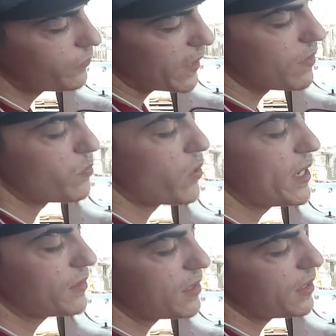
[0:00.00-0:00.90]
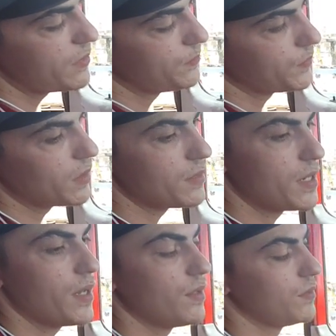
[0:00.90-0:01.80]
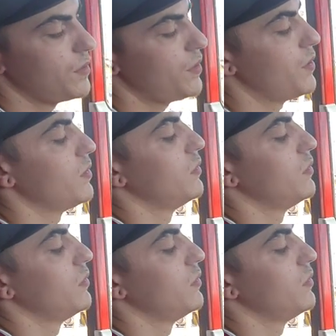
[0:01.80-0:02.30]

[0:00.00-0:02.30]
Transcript: feather the brakes down until your